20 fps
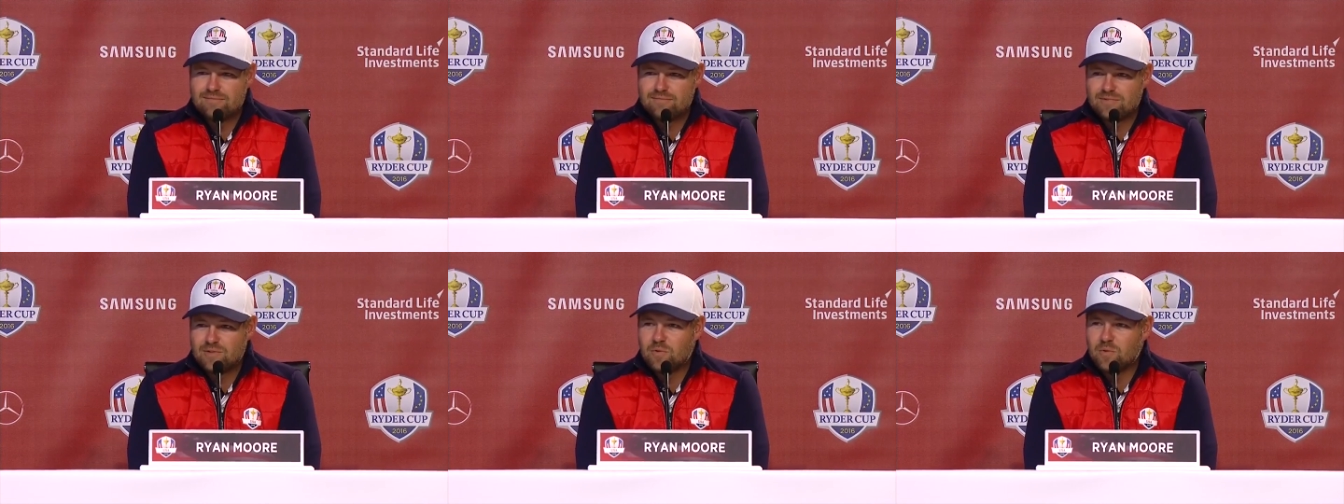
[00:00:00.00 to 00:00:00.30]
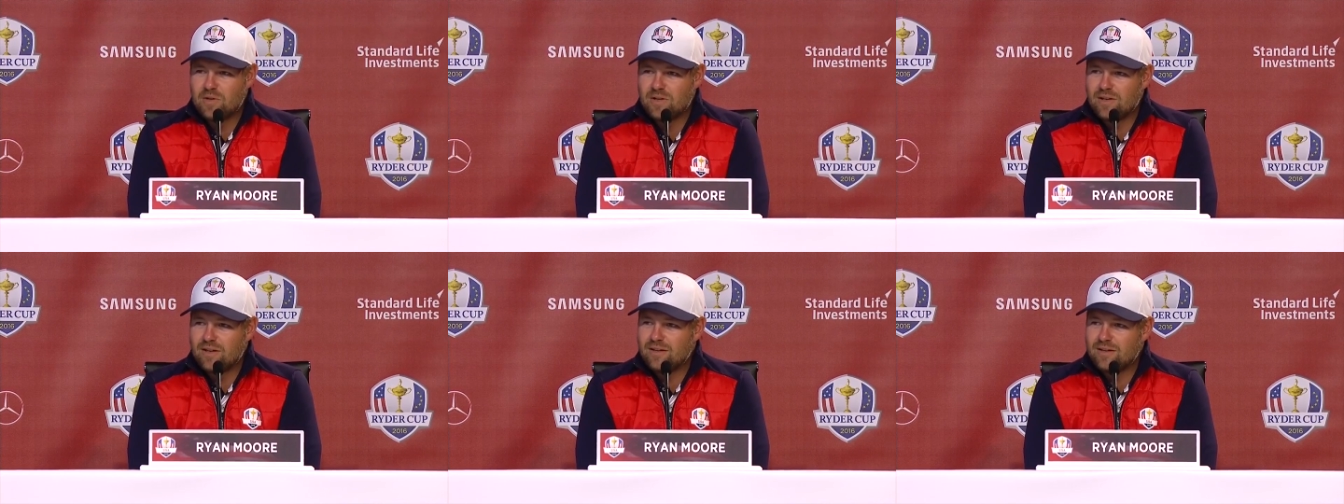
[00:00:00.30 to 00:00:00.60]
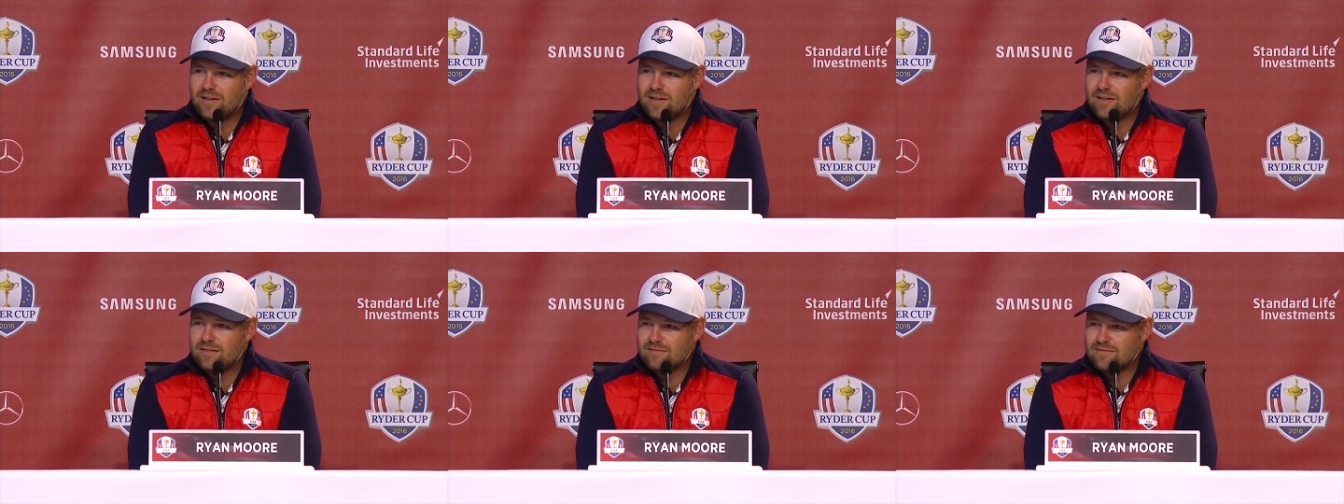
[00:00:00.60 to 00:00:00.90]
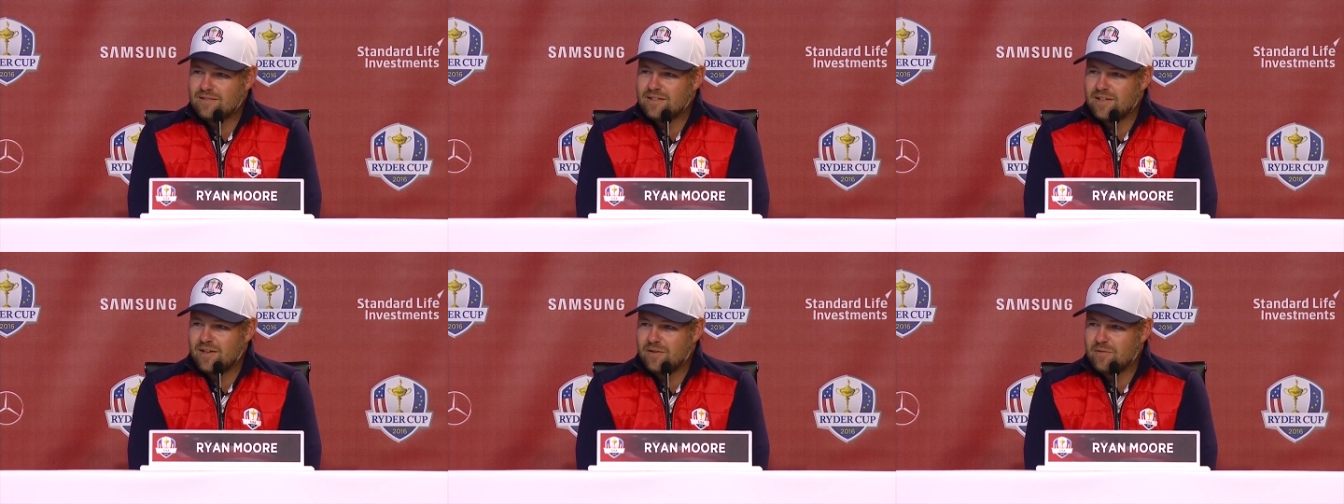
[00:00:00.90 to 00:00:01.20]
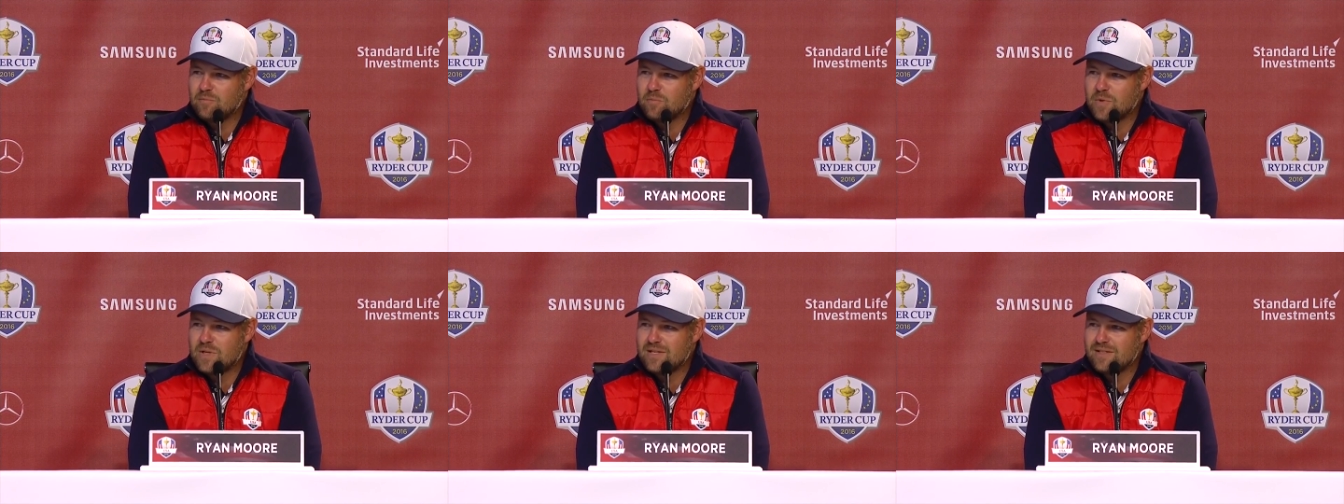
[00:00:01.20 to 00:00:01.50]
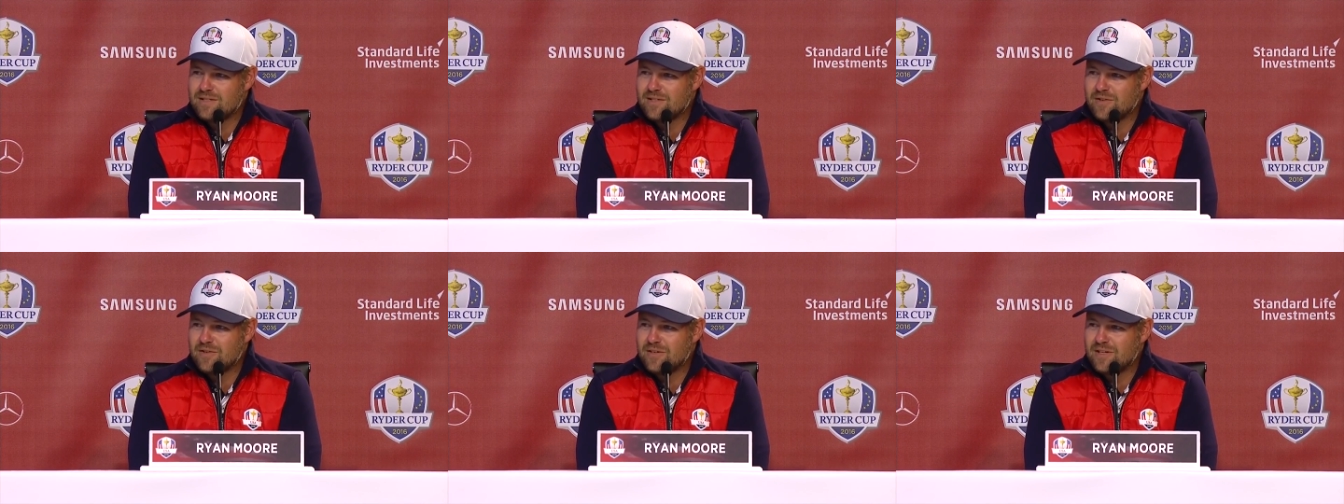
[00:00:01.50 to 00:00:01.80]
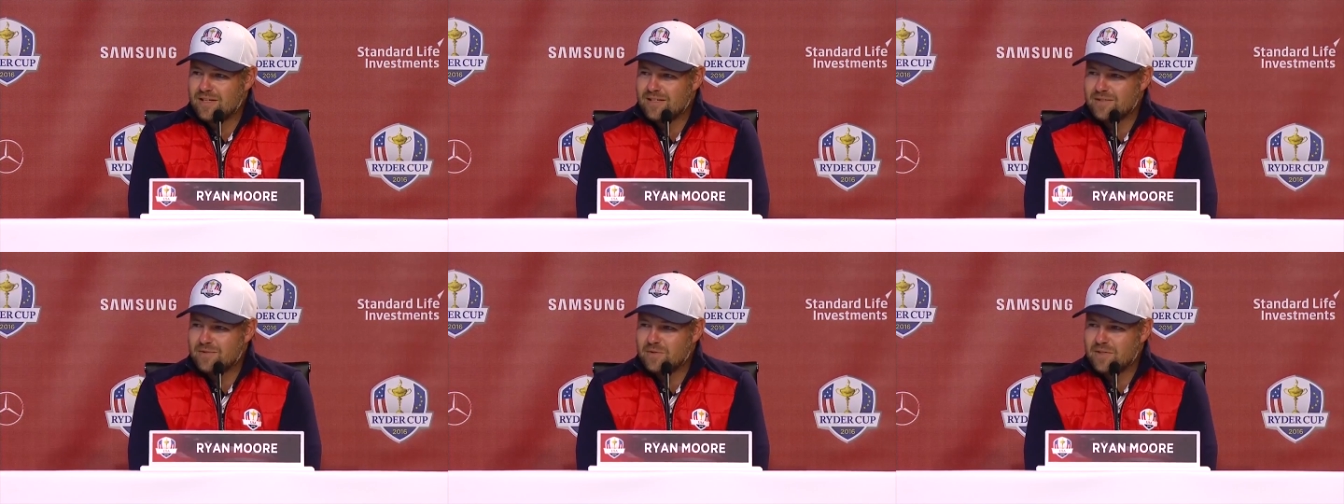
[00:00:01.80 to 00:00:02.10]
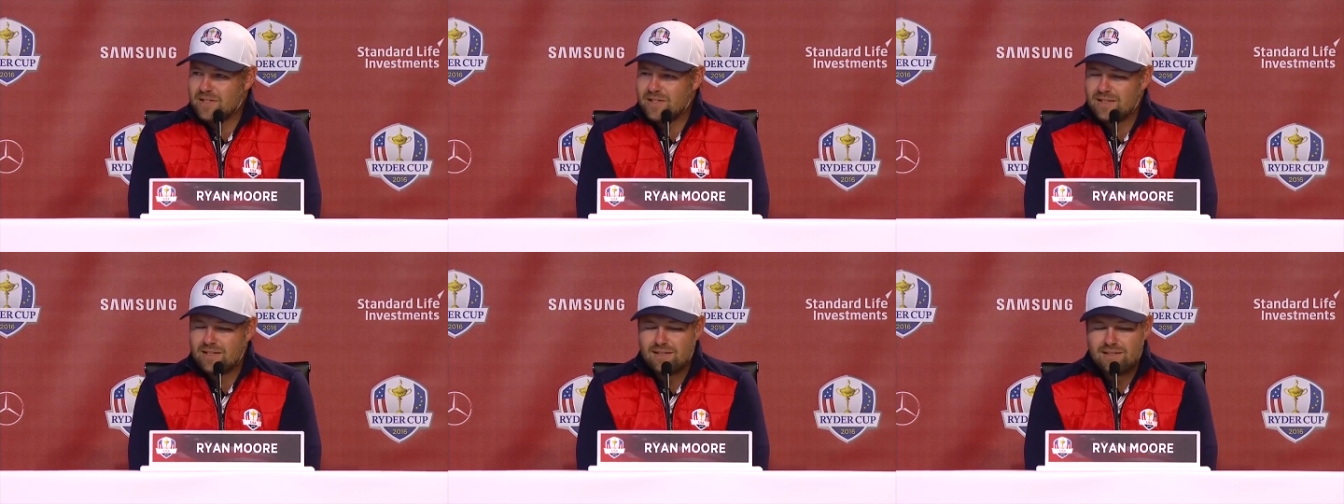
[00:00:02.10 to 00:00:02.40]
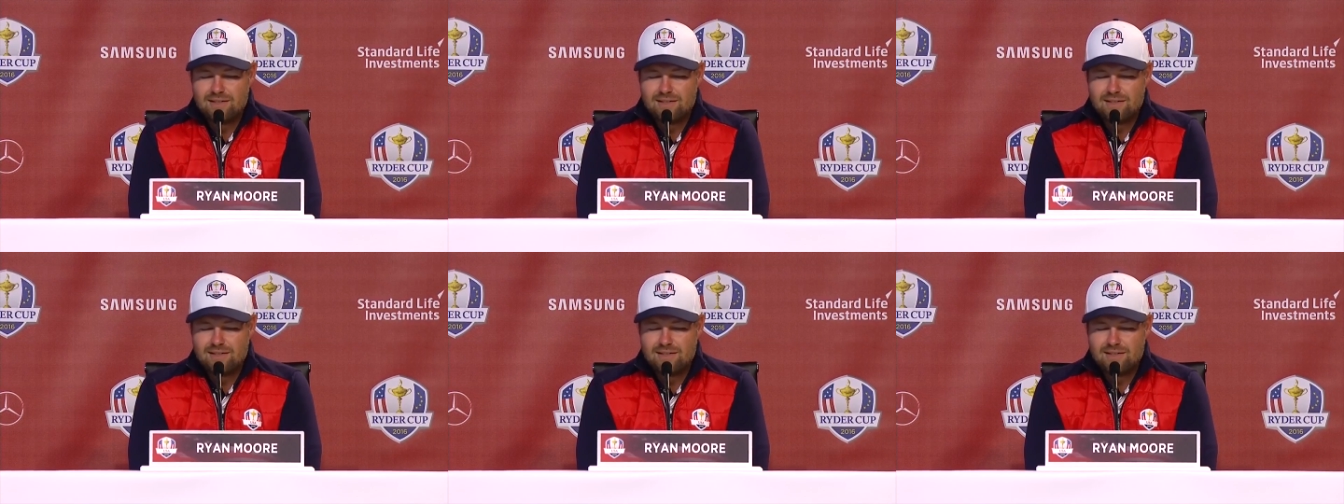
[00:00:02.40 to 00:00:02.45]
you want to go to, Minnesota next week?